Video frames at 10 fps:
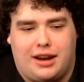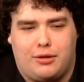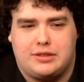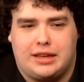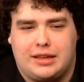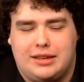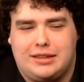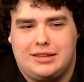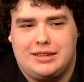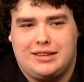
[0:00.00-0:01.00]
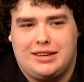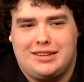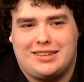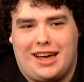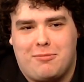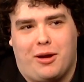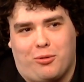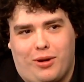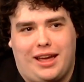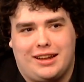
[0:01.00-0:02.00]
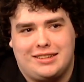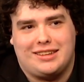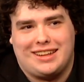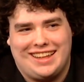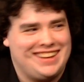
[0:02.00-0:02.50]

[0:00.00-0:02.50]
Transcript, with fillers: that I was like, it's kind of my weight, isn't it?